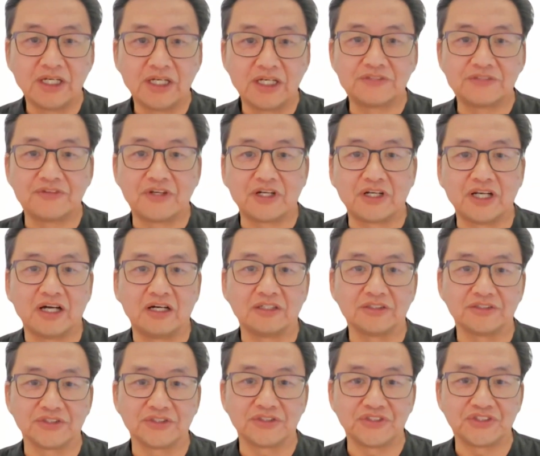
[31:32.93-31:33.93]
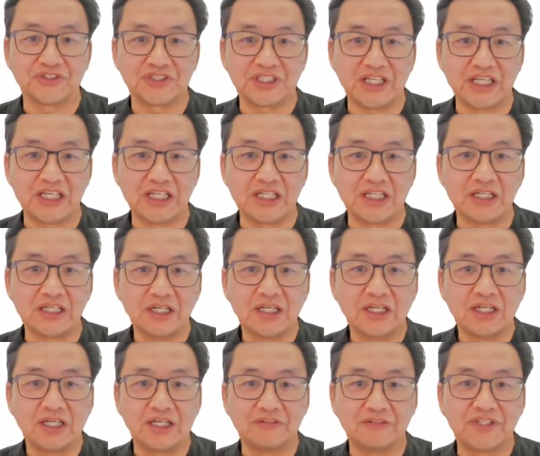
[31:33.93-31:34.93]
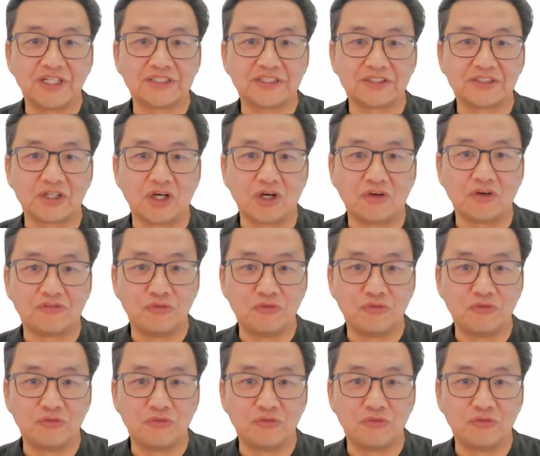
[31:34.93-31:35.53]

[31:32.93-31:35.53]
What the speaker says: it's very hard to see if there's